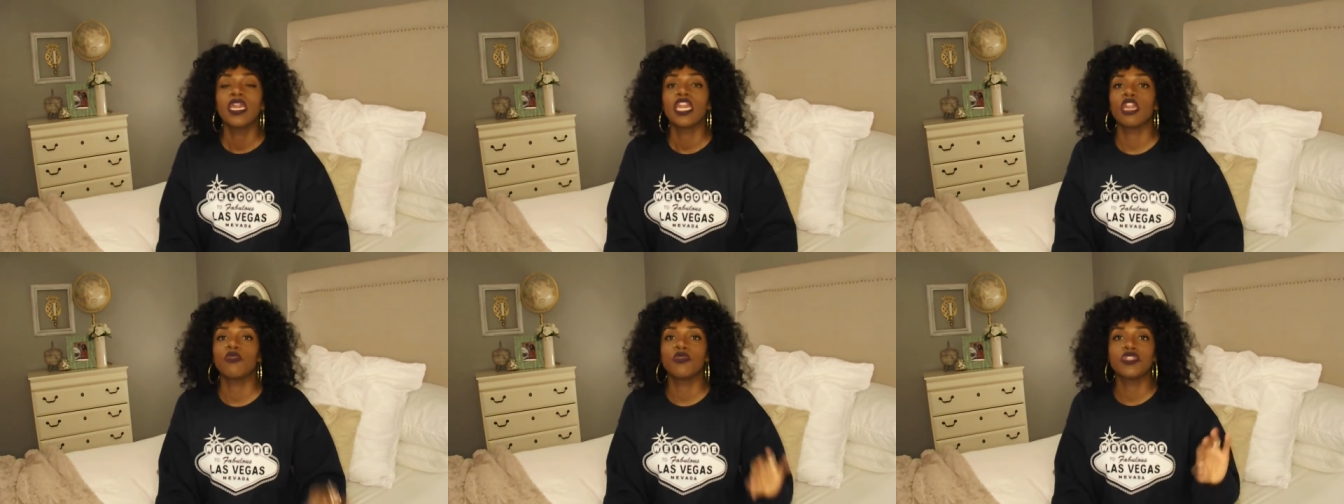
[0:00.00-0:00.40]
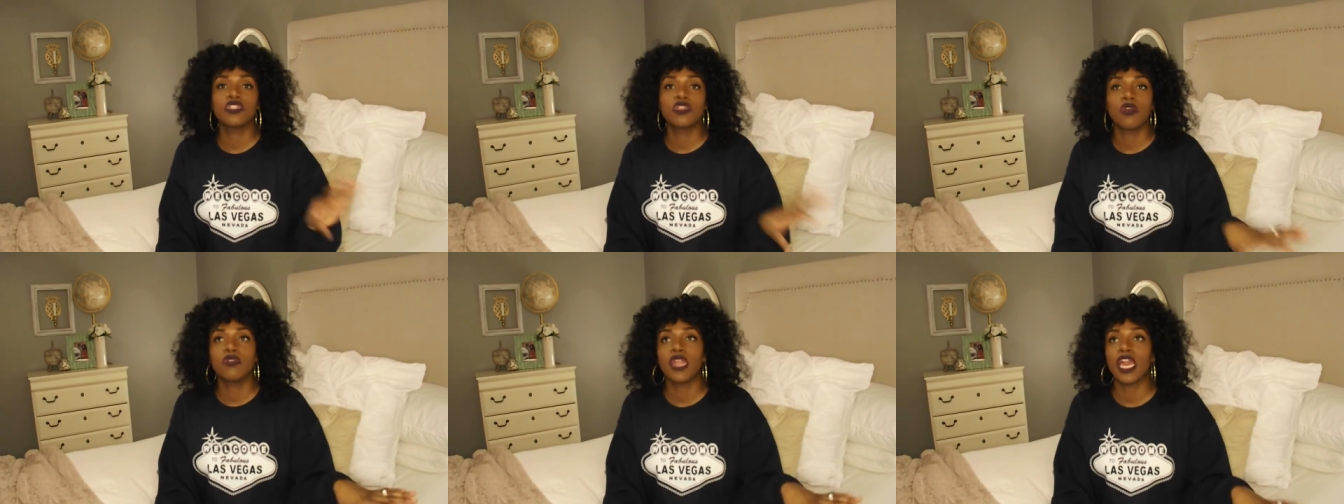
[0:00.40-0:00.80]
It was
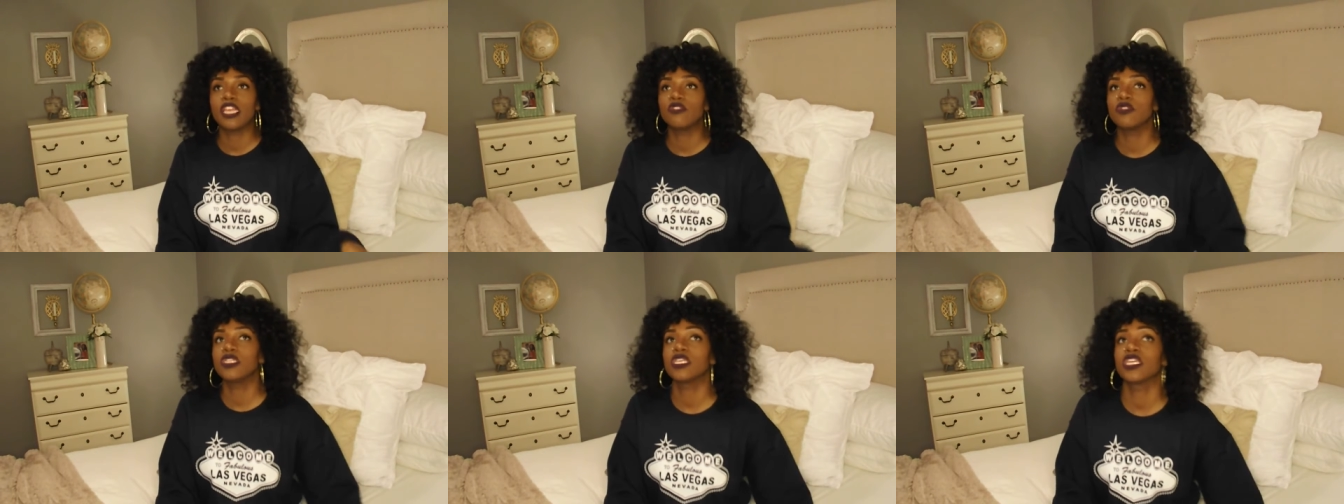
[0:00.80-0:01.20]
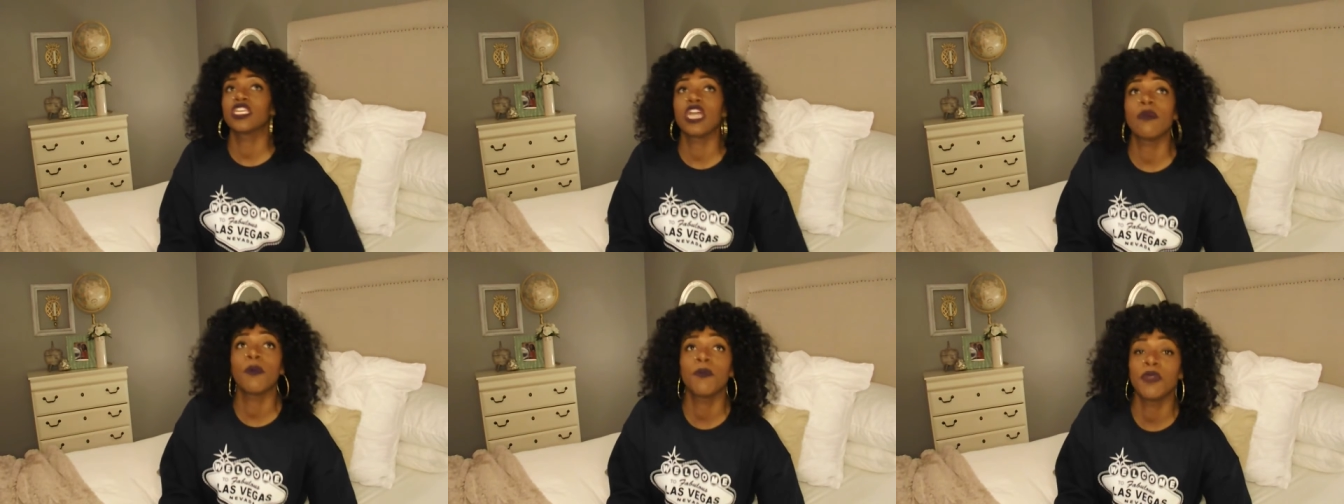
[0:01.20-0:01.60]
so nice. We took a
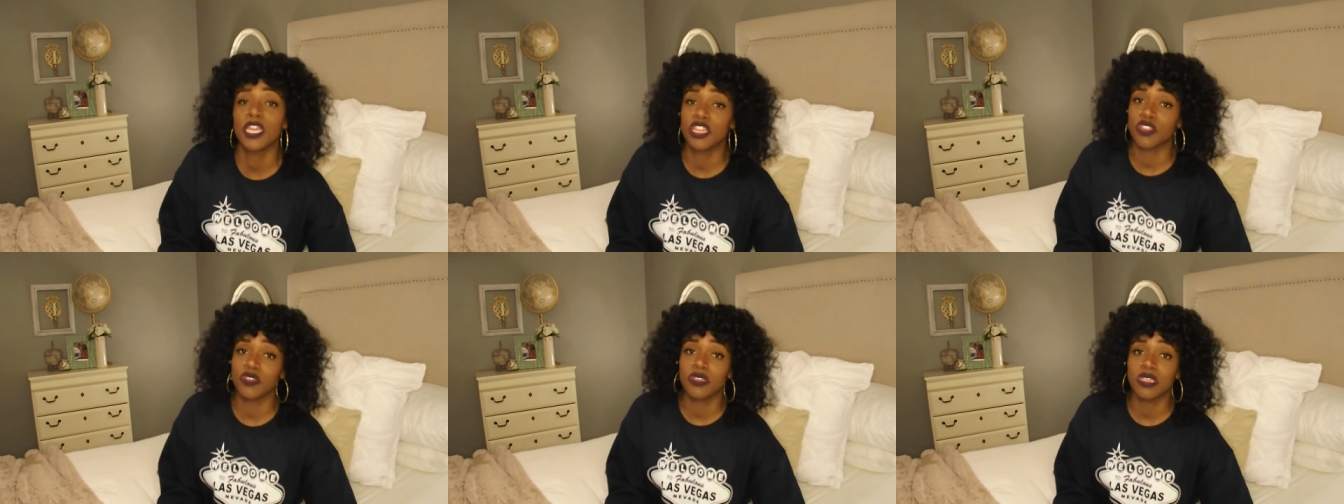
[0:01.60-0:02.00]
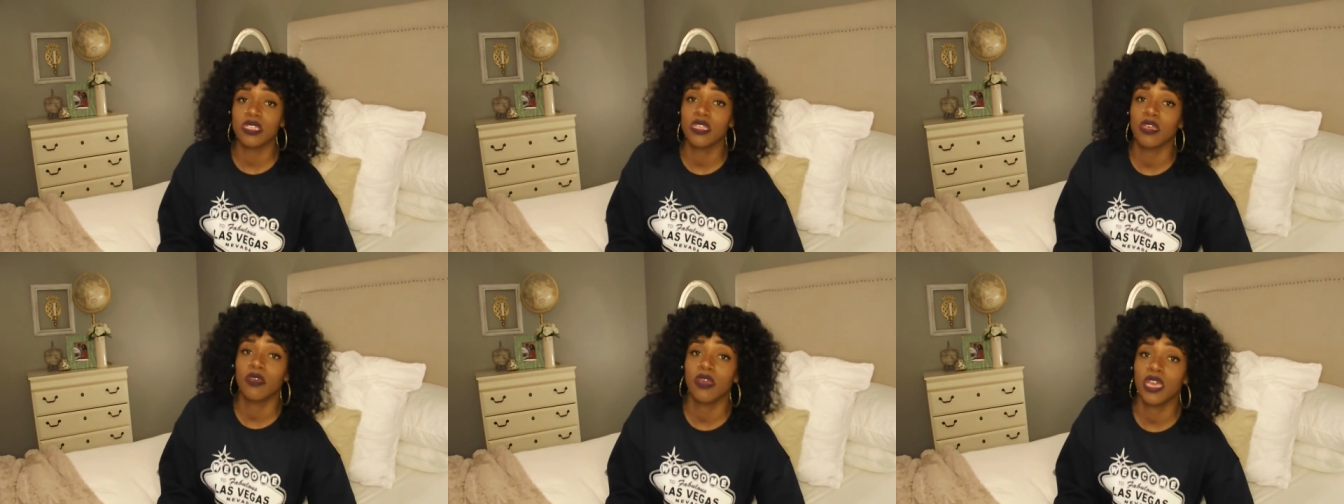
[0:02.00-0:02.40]
couple pictures
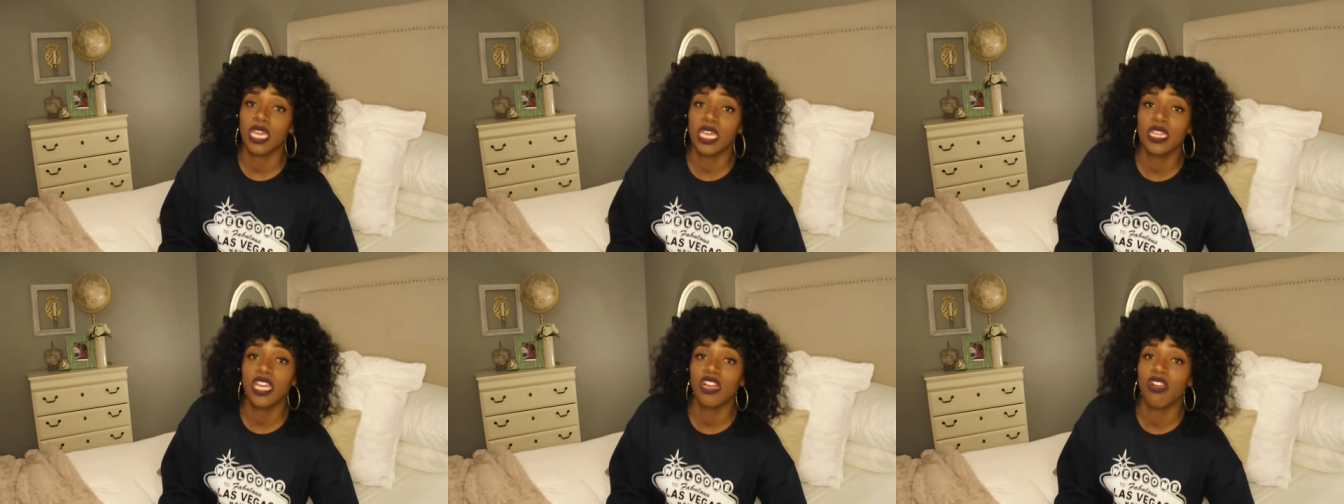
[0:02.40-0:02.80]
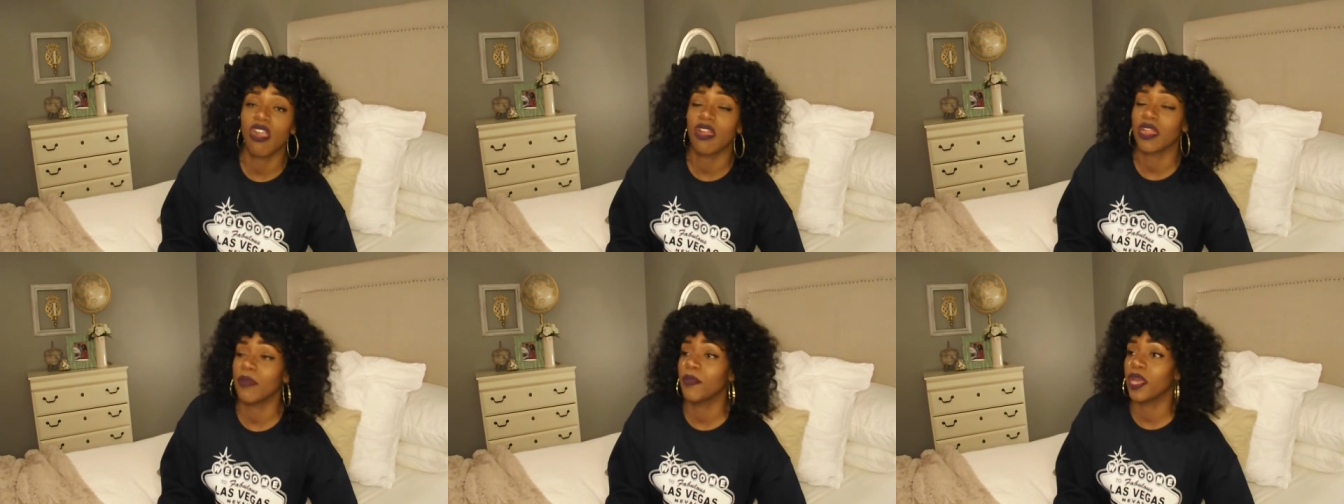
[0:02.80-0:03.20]
in the
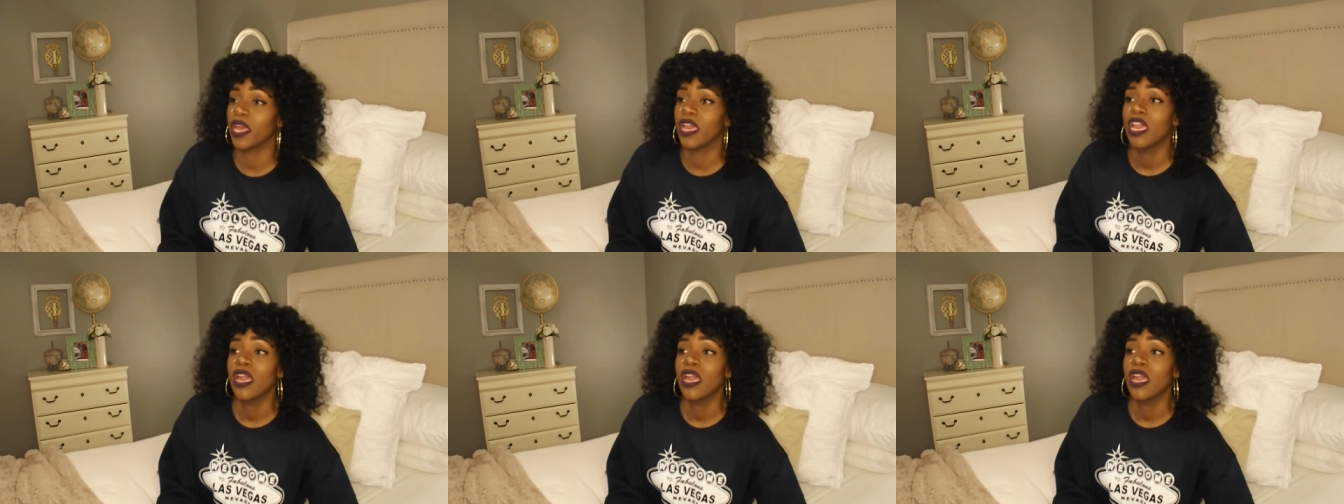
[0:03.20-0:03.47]
garden, but